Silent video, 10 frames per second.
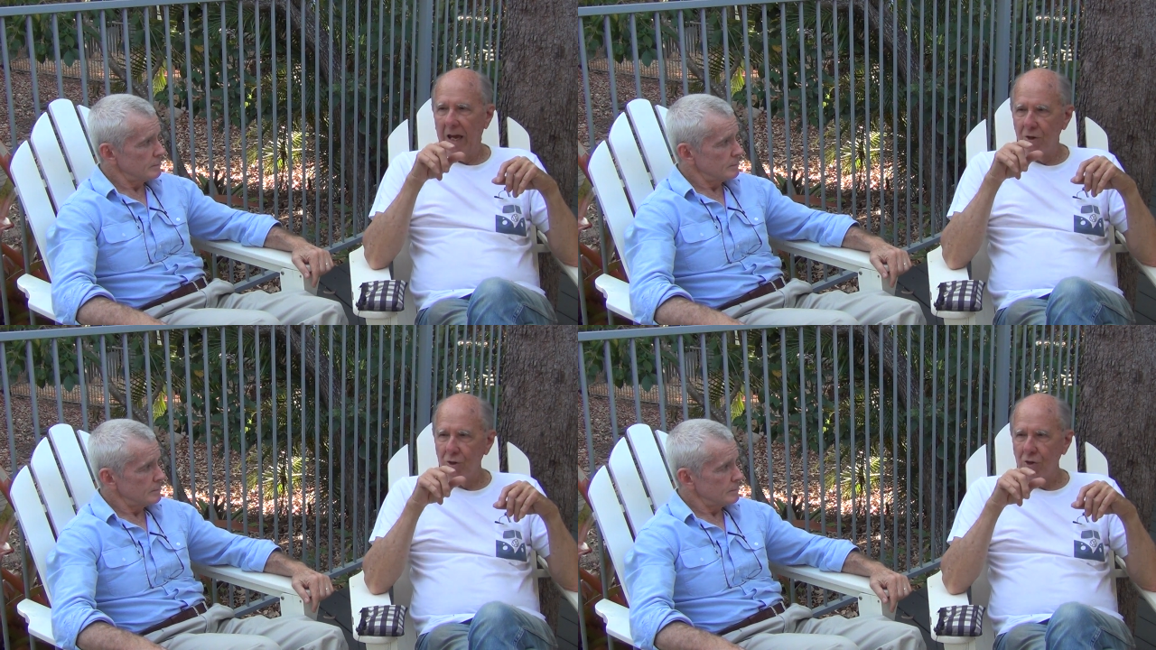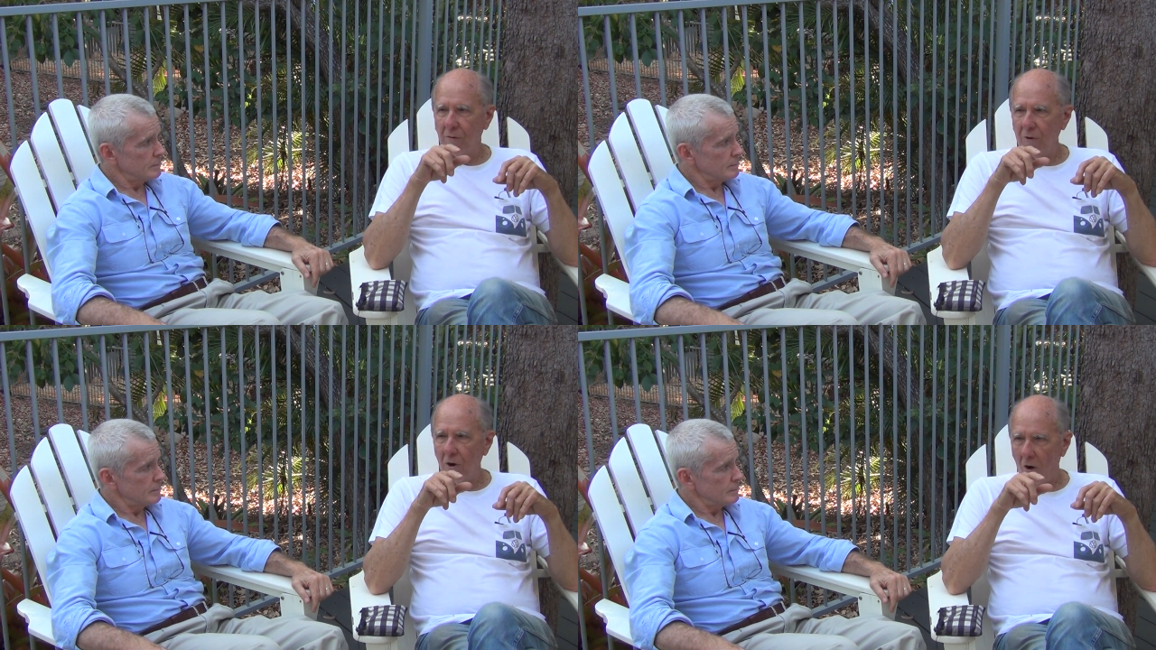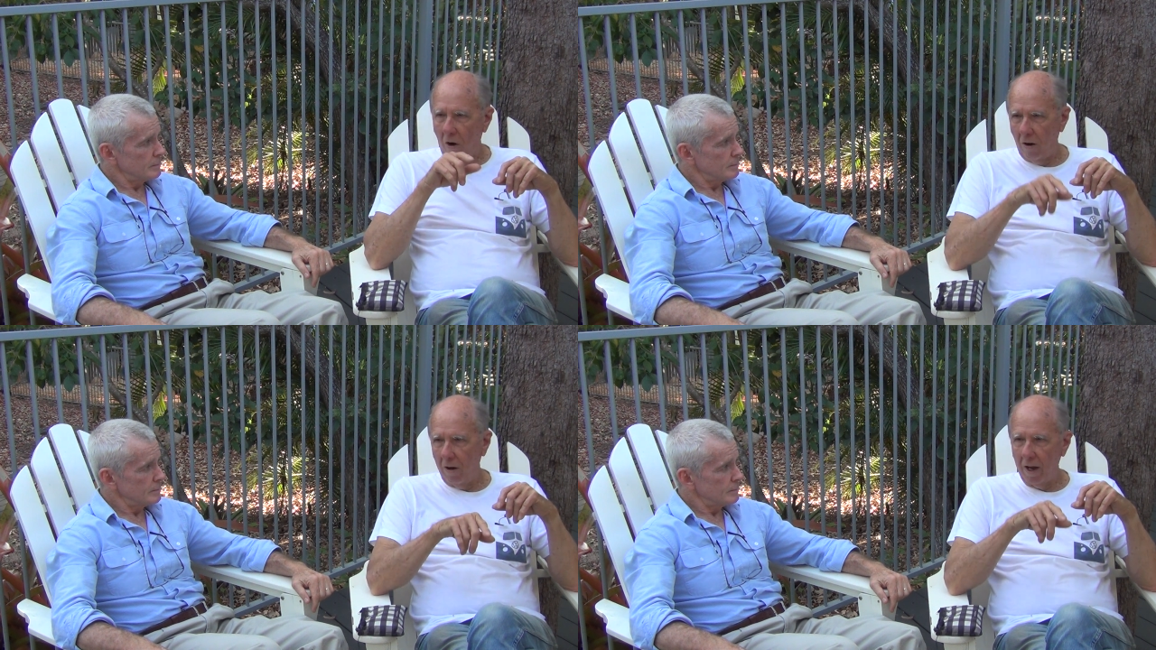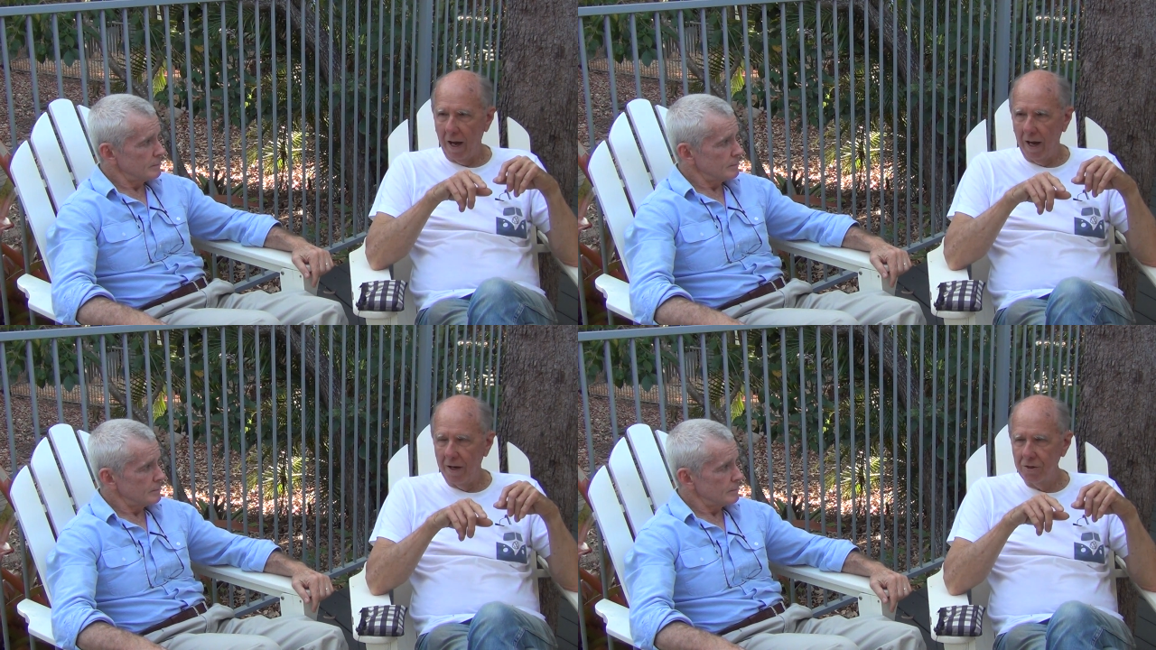Speaker 1: in some coral
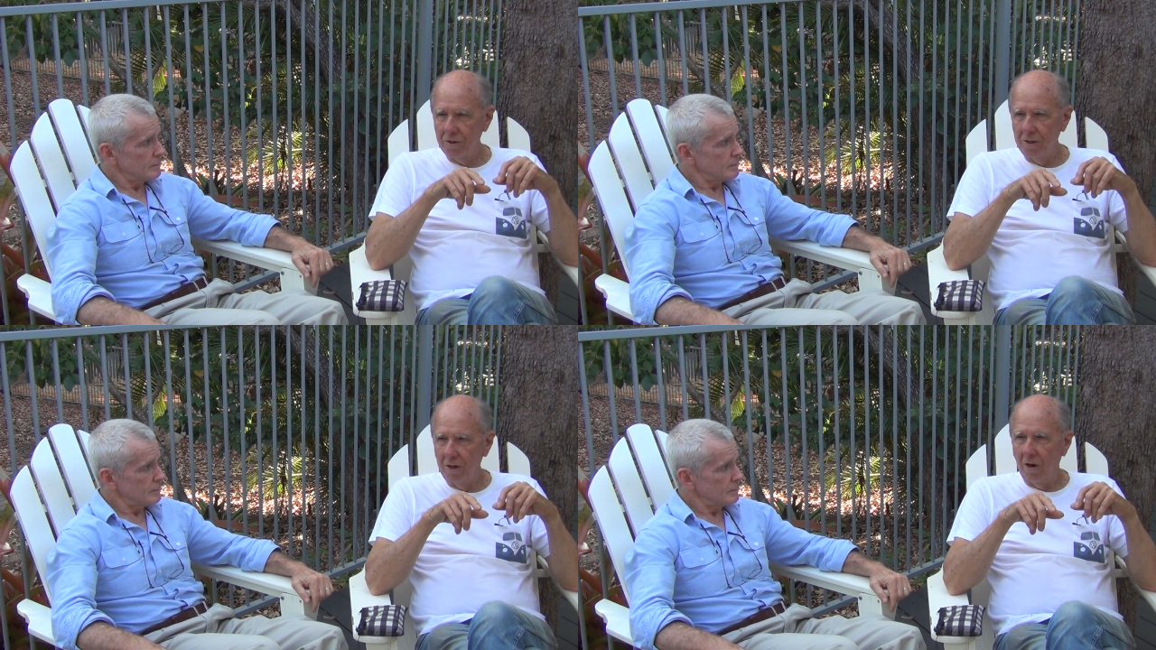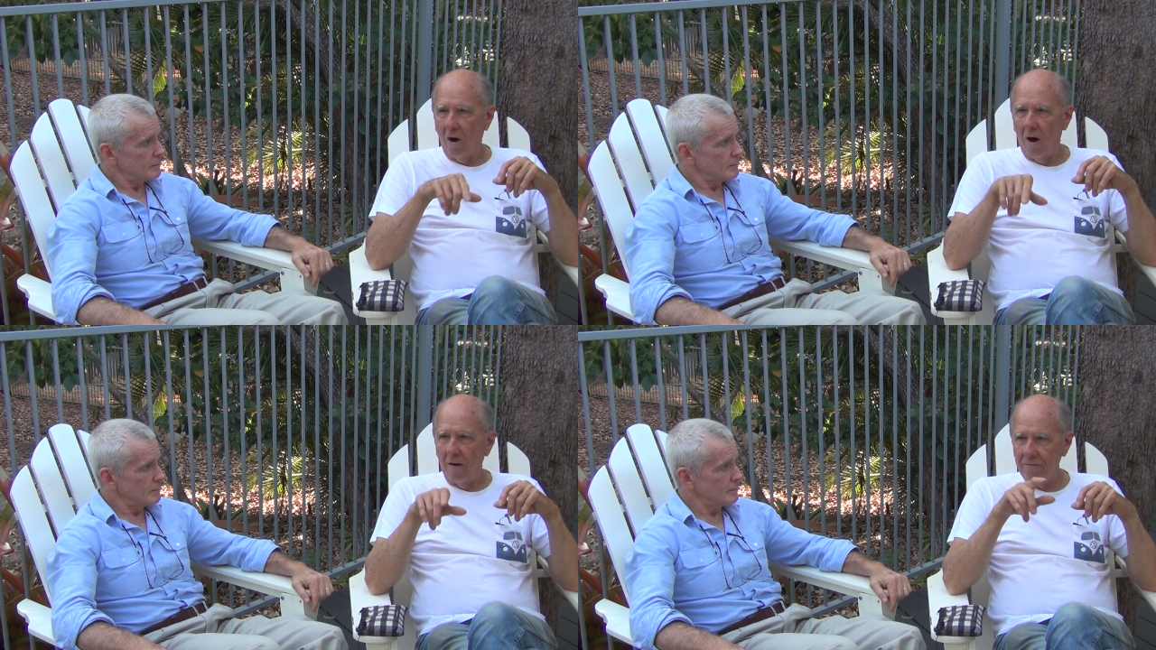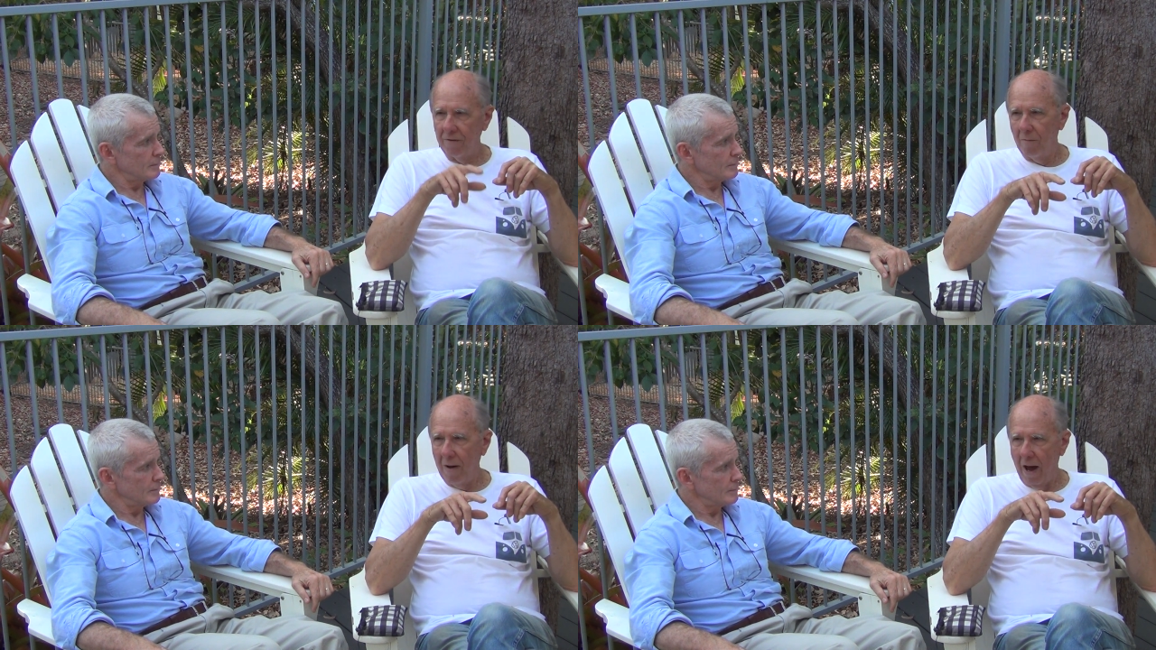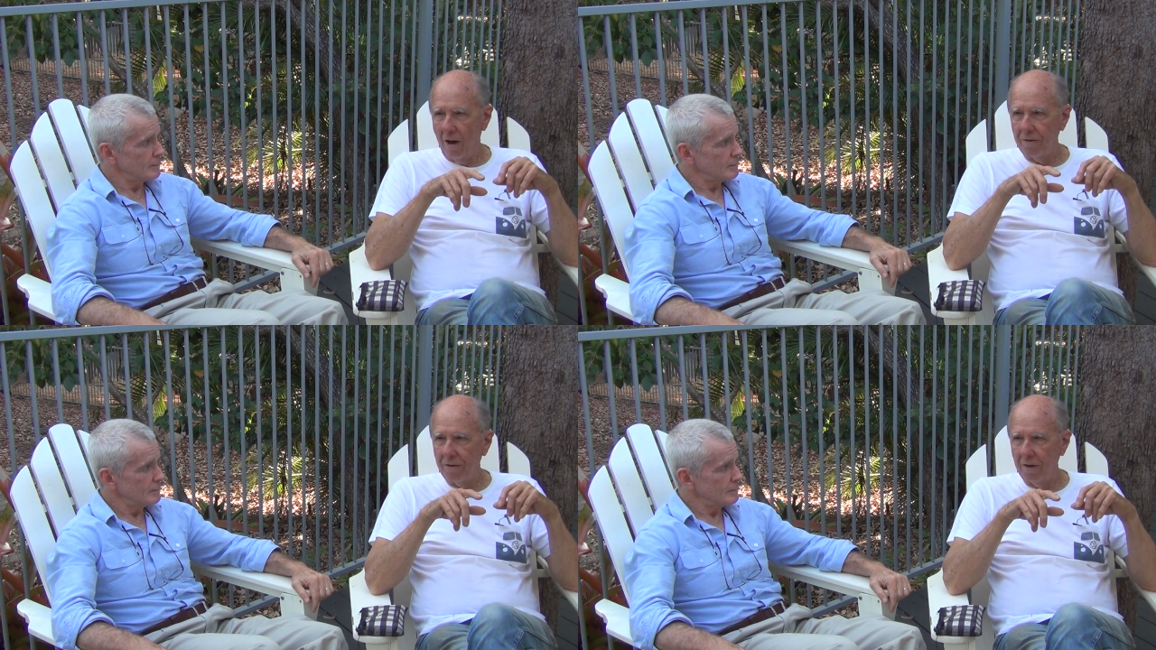heads off the mouth